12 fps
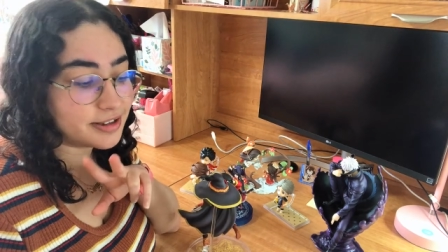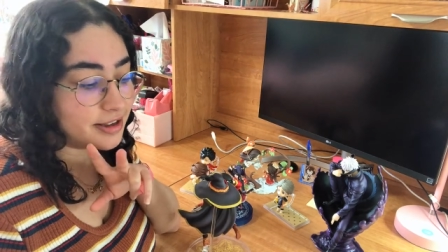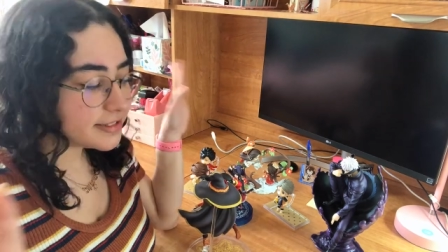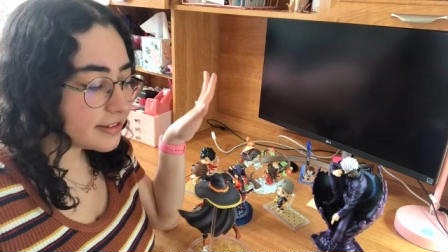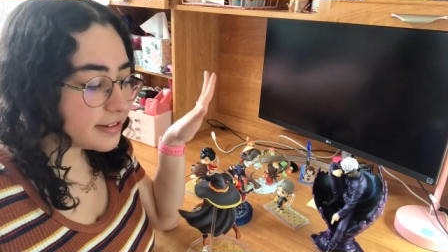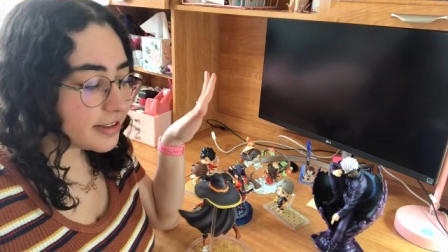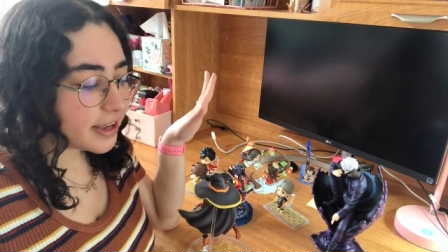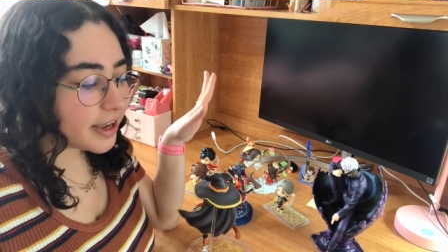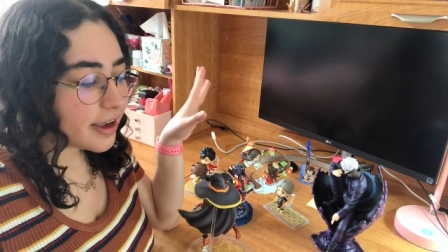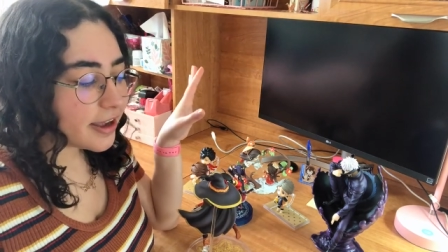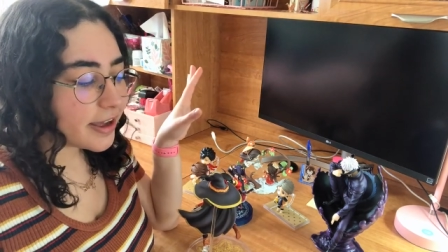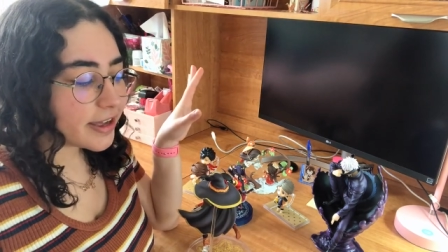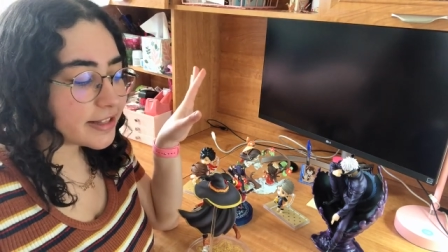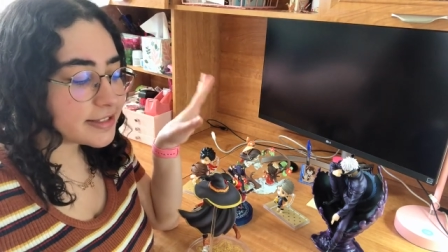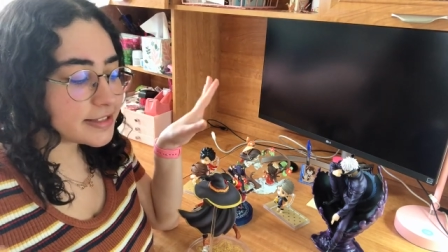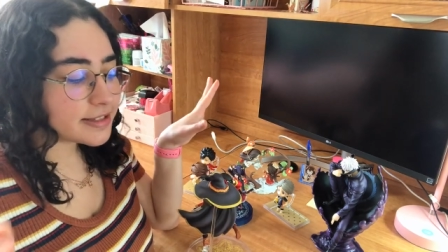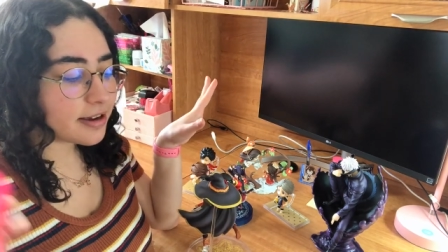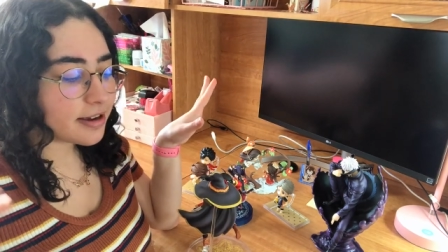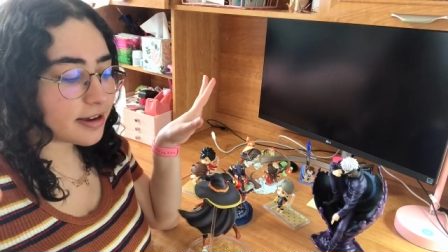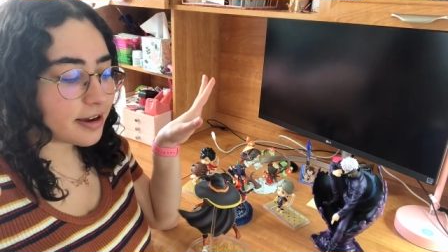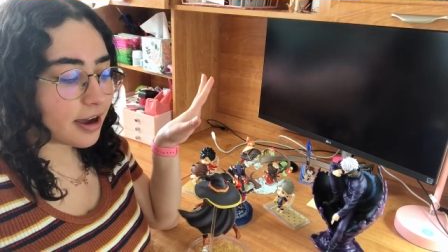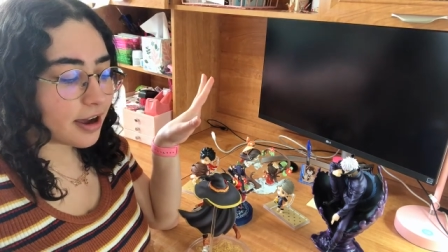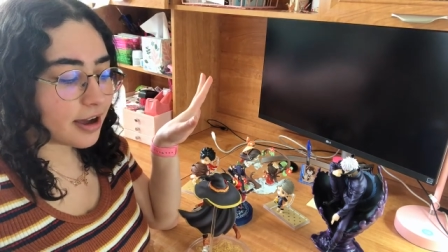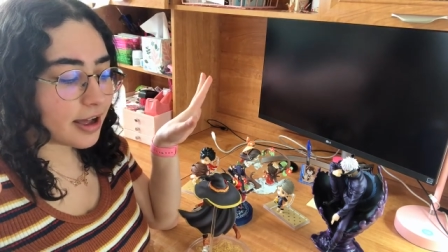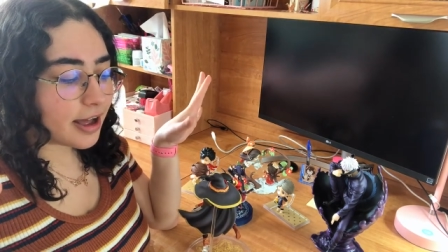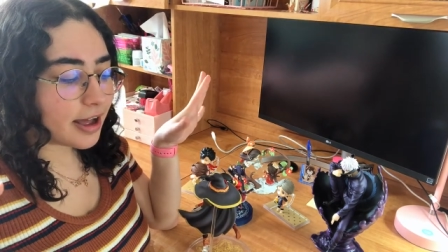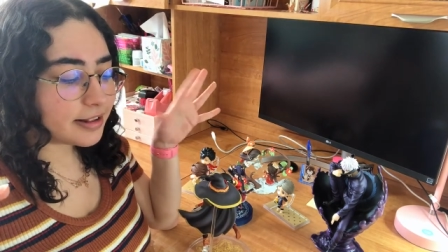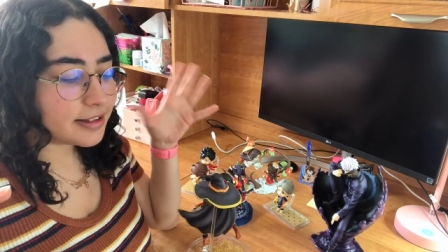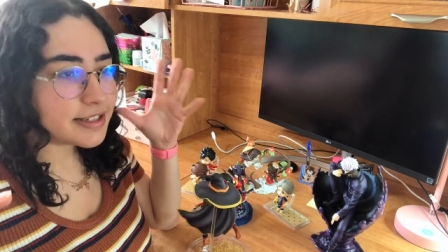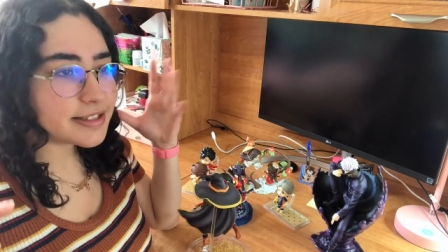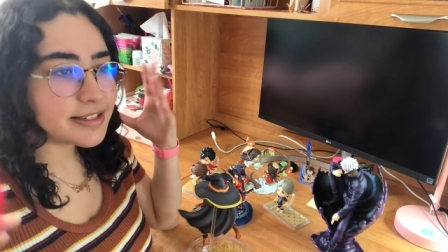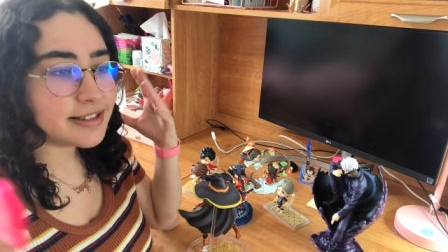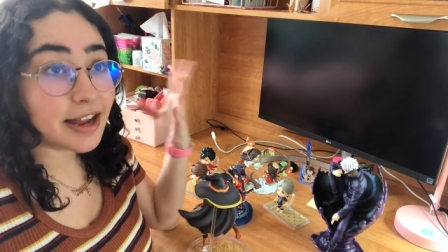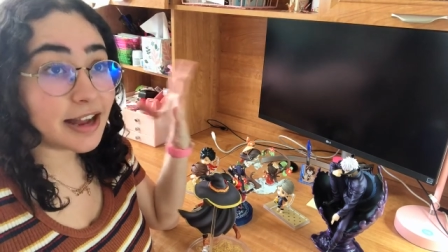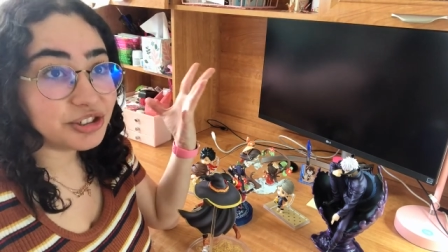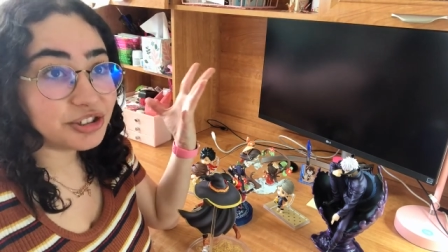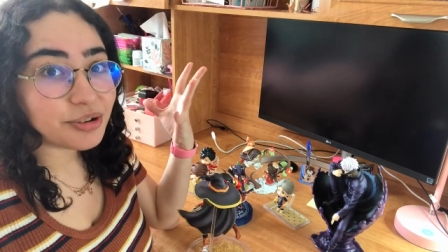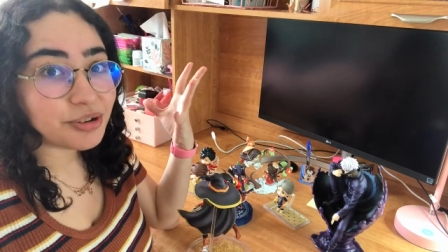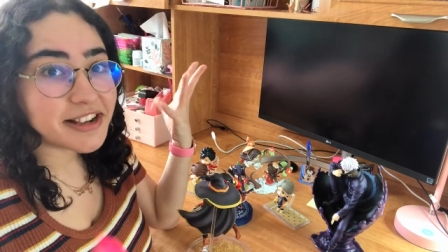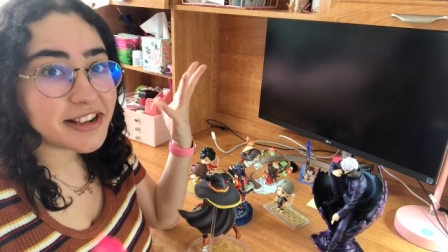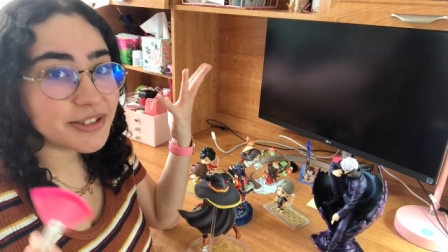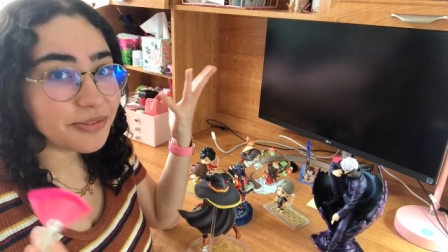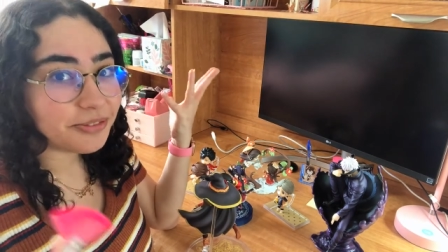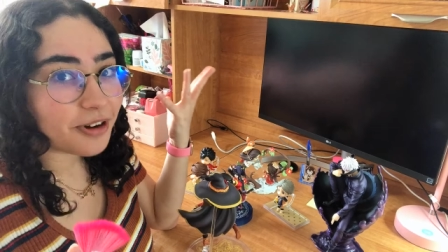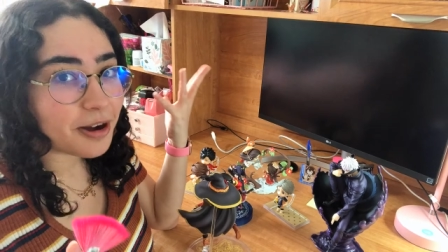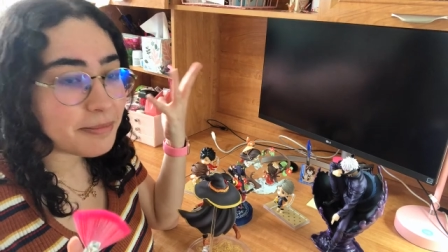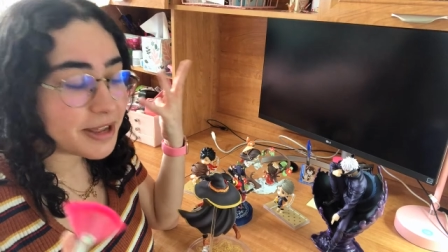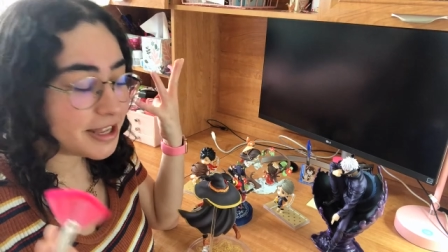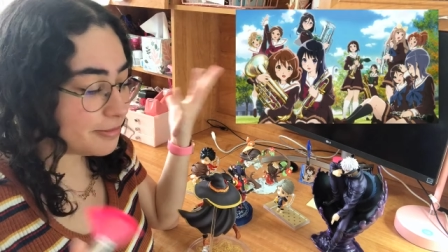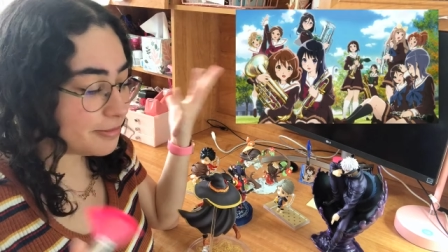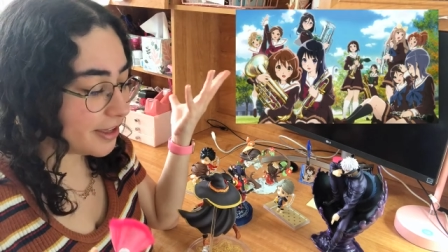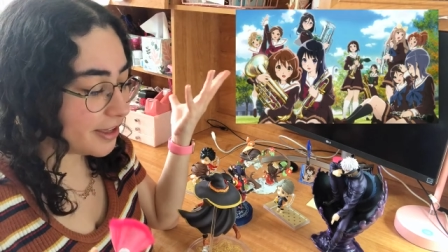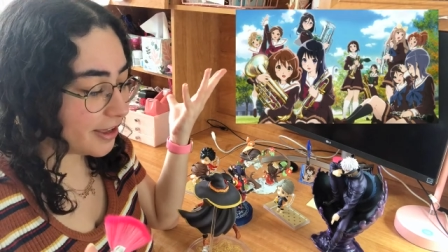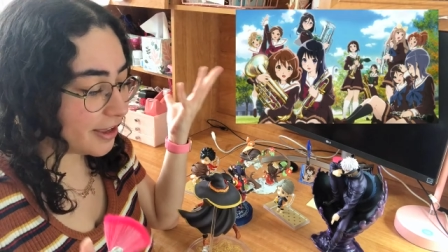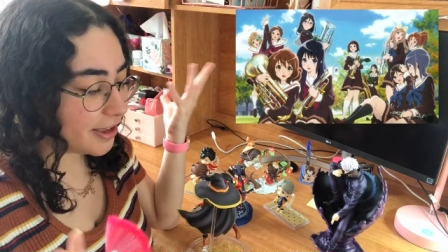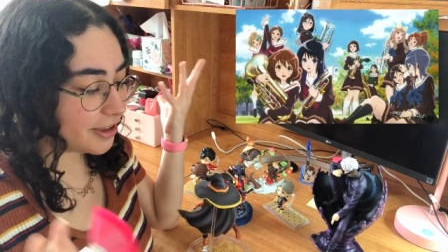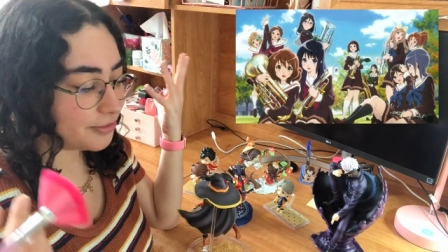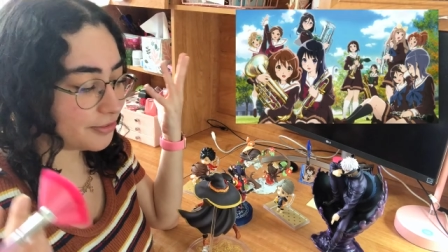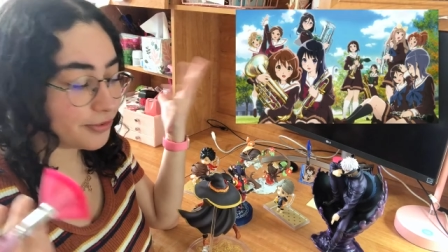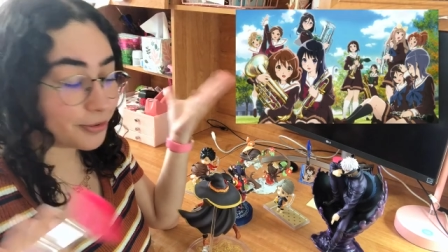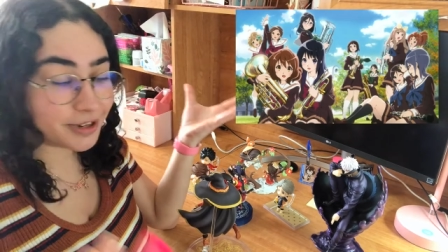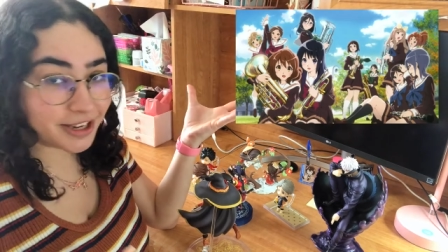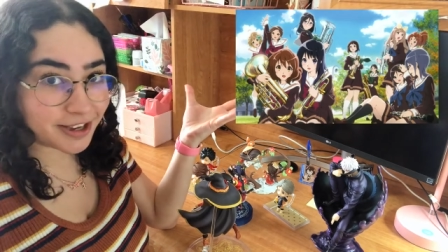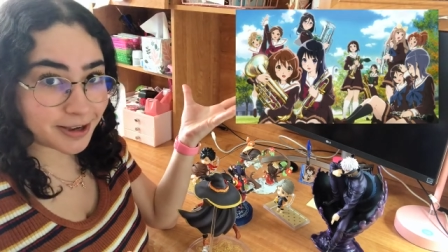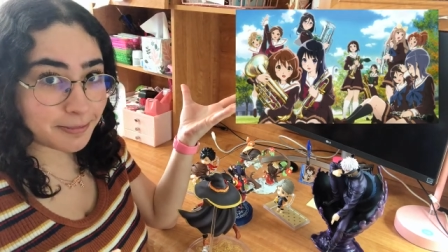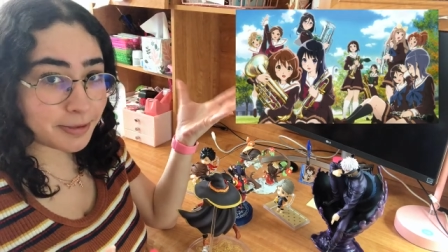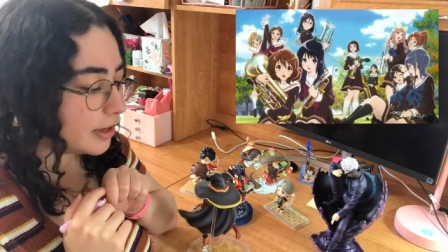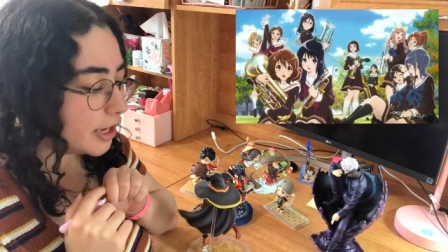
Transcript: Basically, it's at least Nendoroids from Hibike Euphonium.